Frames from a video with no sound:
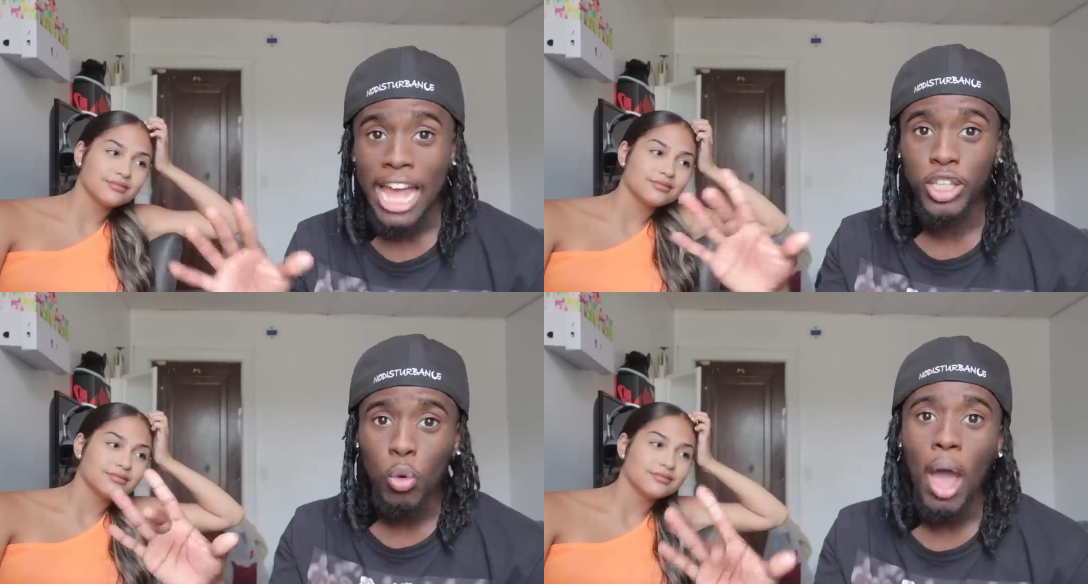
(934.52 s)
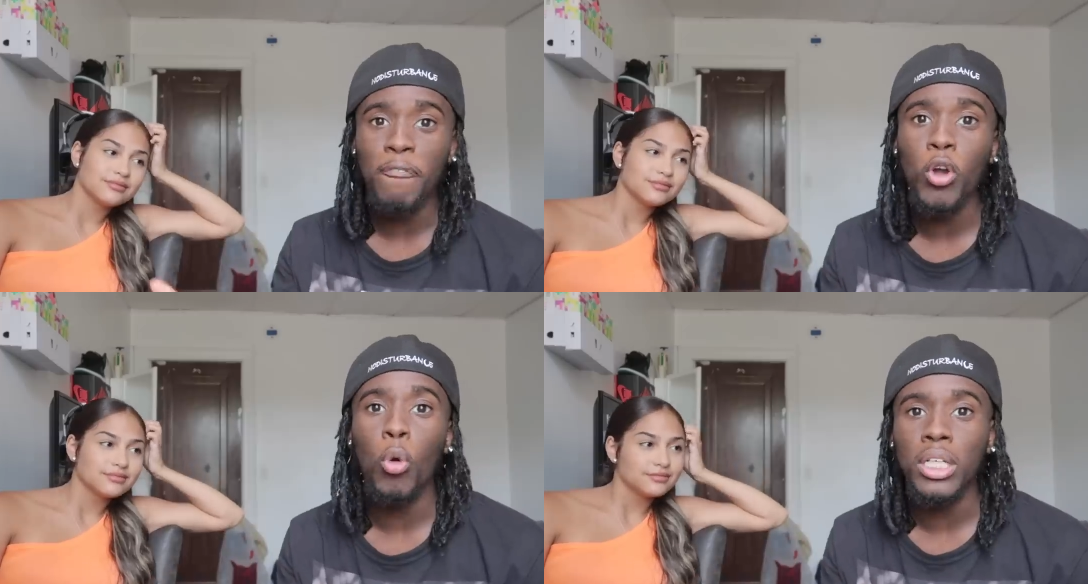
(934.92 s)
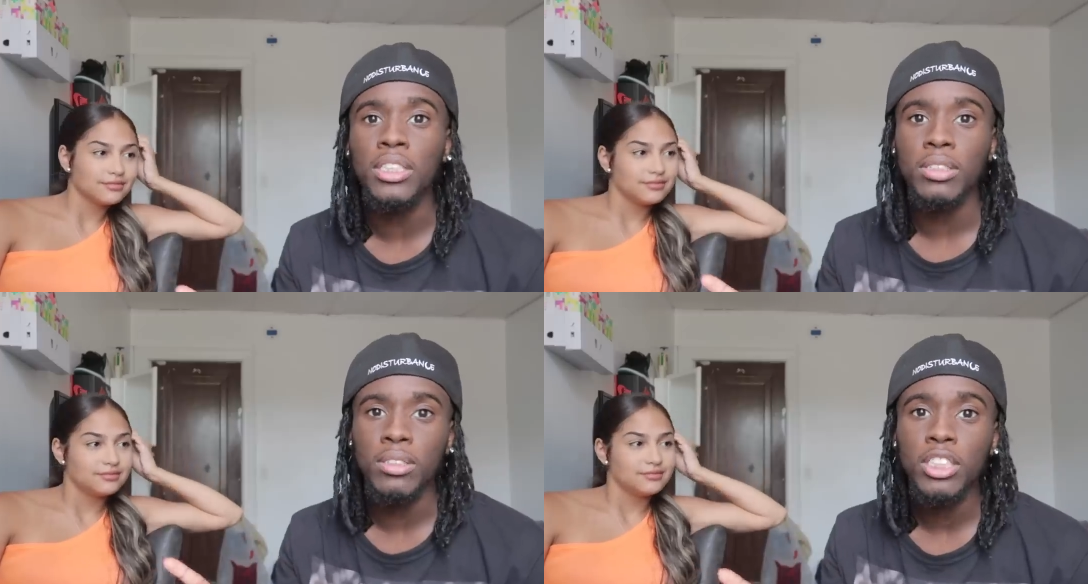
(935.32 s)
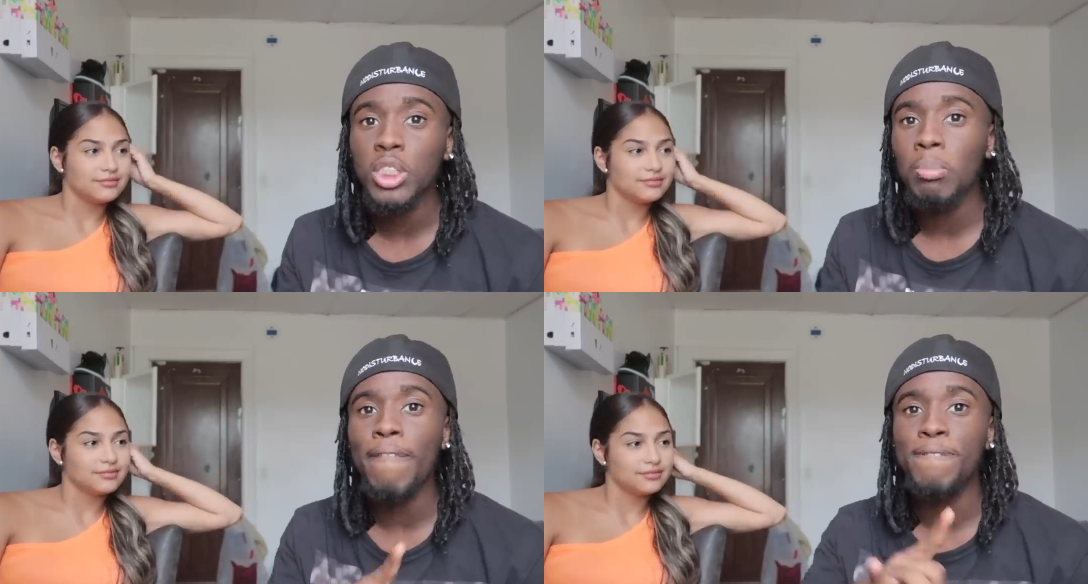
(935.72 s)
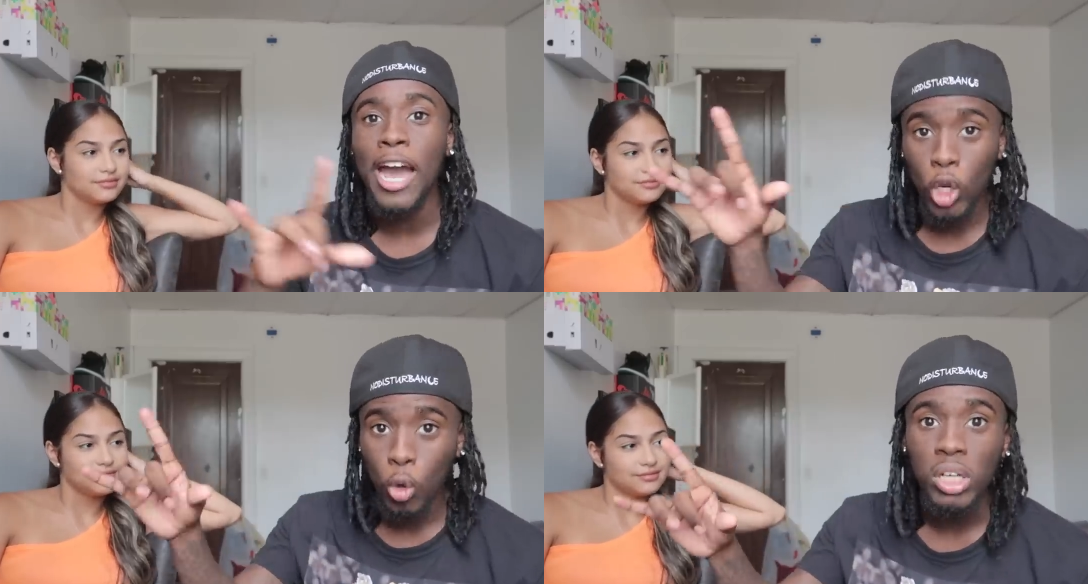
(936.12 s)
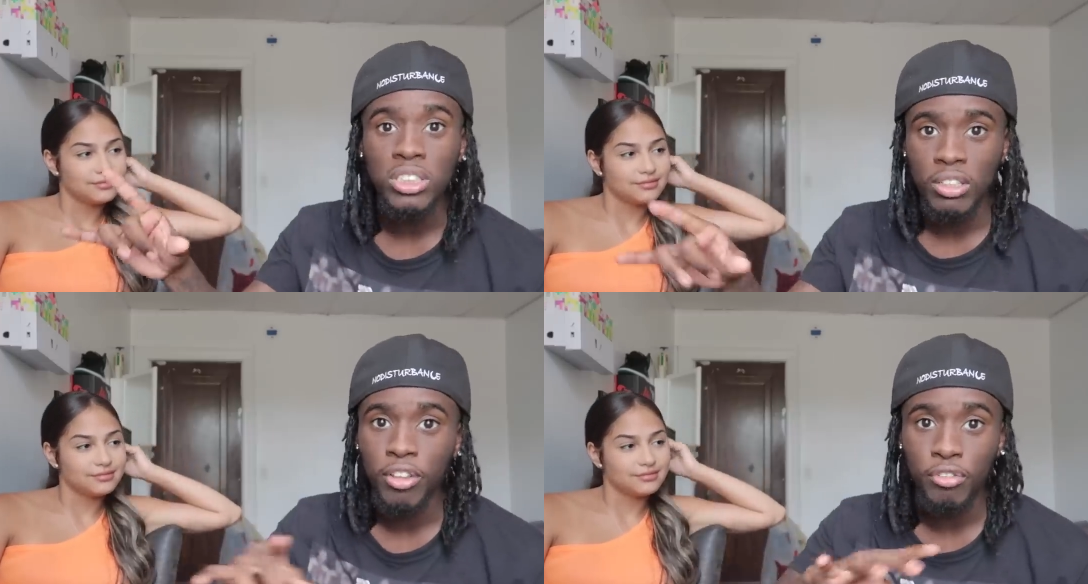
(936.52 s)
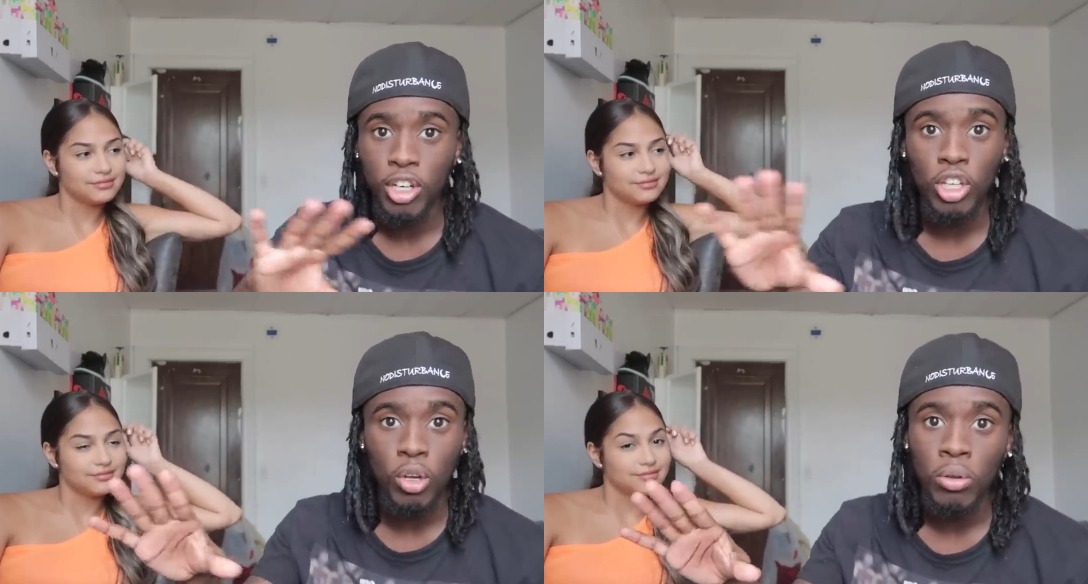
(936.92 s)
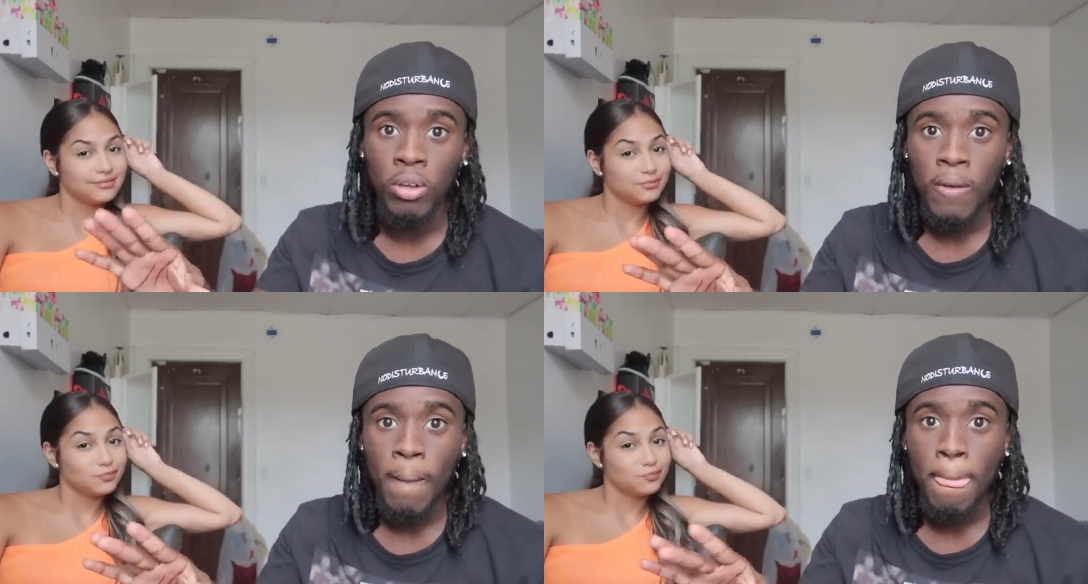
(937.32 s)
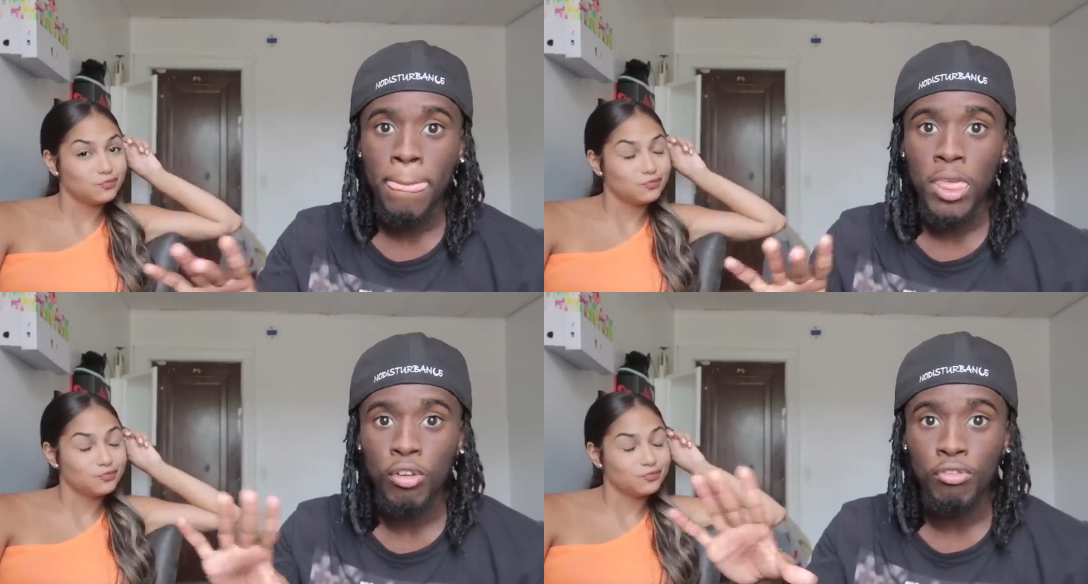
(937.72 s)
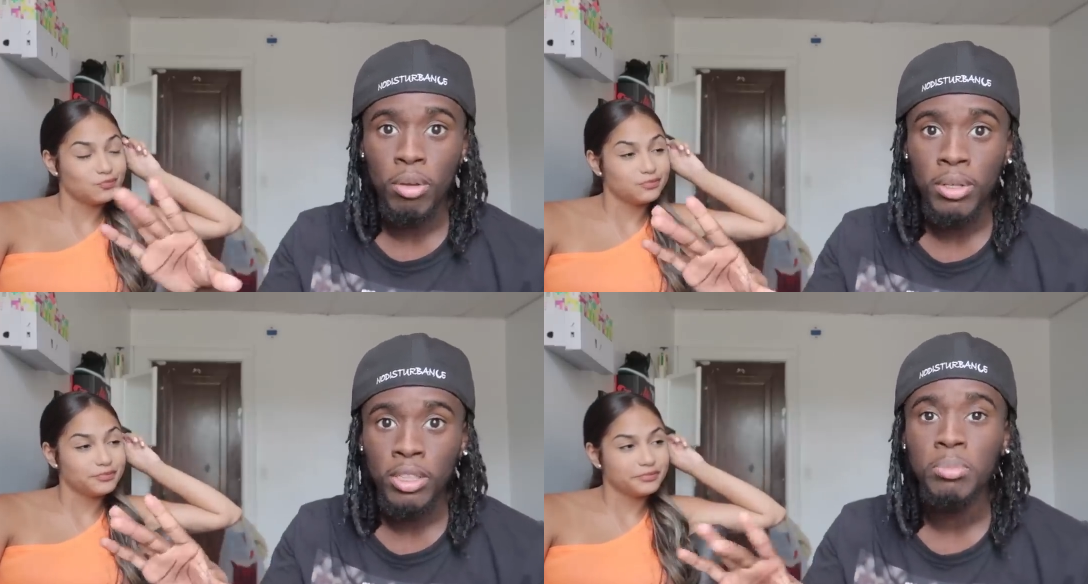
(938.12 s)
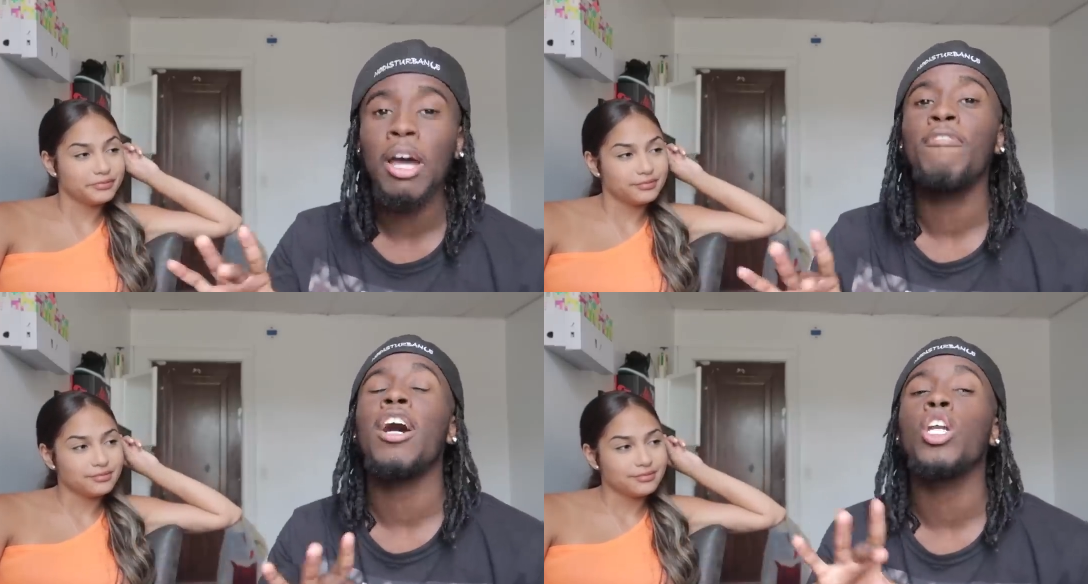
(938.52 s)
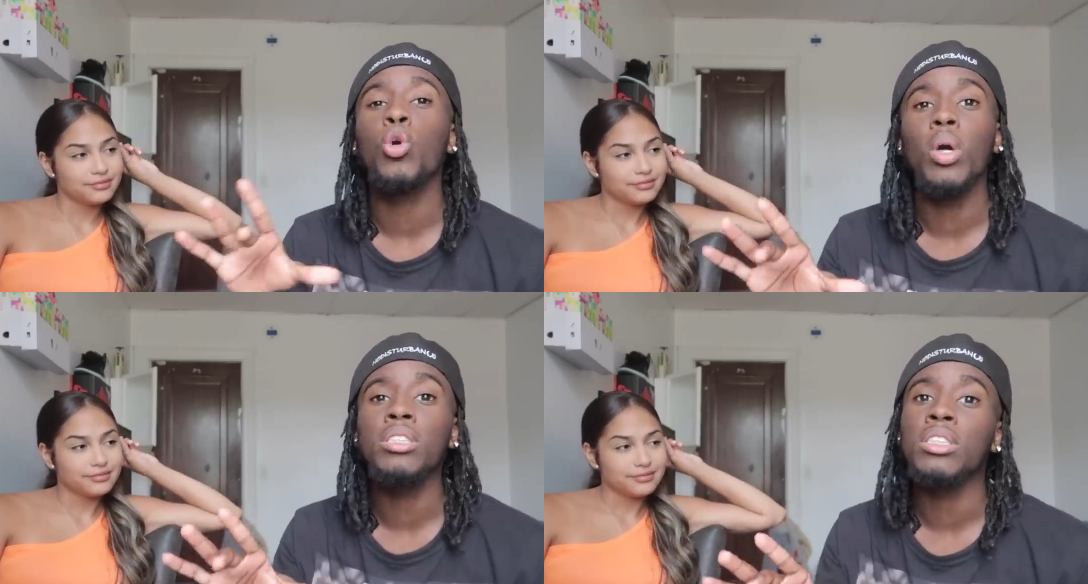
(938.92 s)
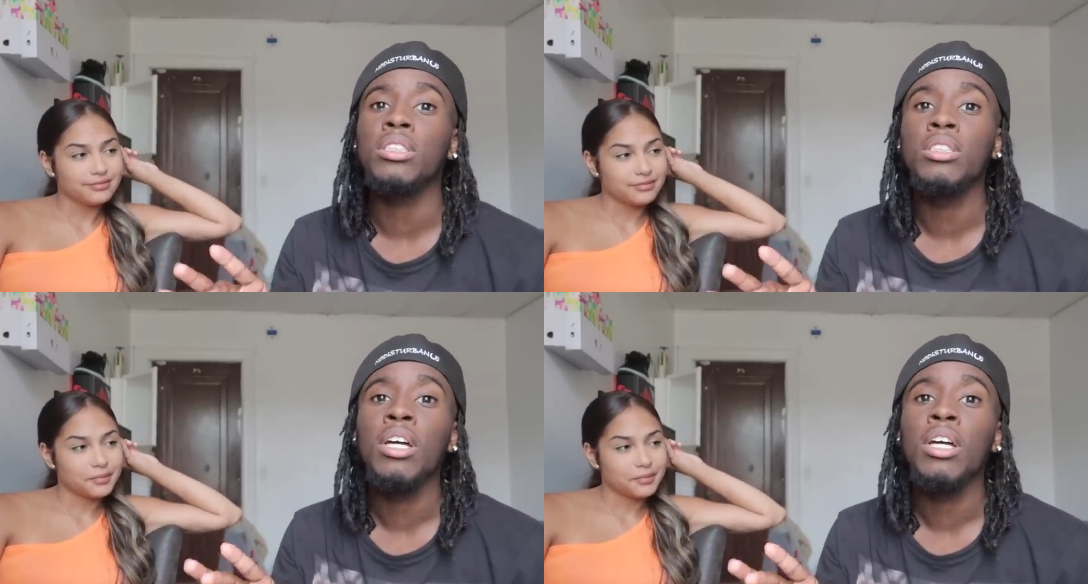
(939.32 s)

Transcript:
Speaker 1: I do have a question. This is my final question of the video. You feel me? This is my final question.